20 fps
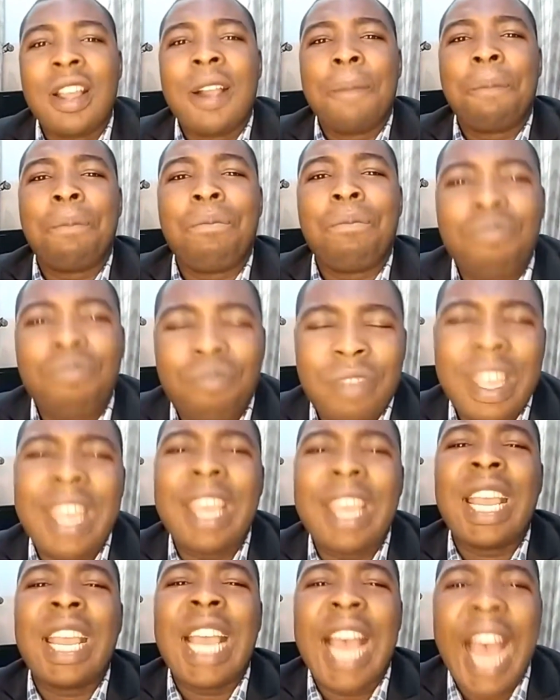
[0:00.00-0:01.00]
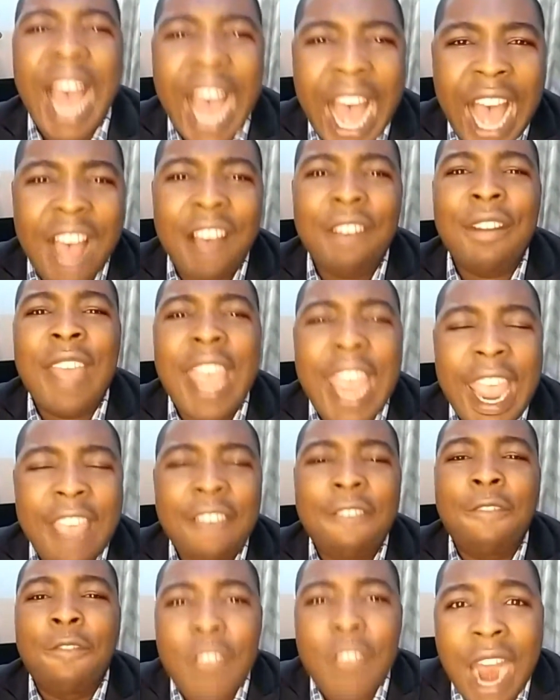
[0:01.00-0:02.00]
they have a
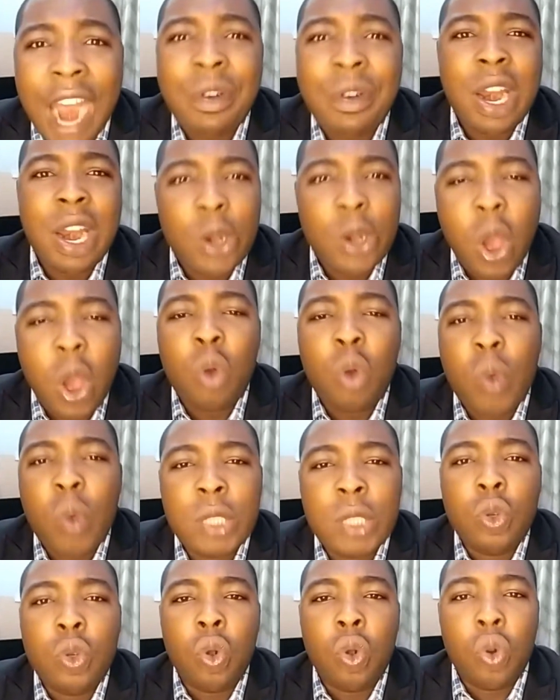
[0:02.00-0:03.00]
very long way to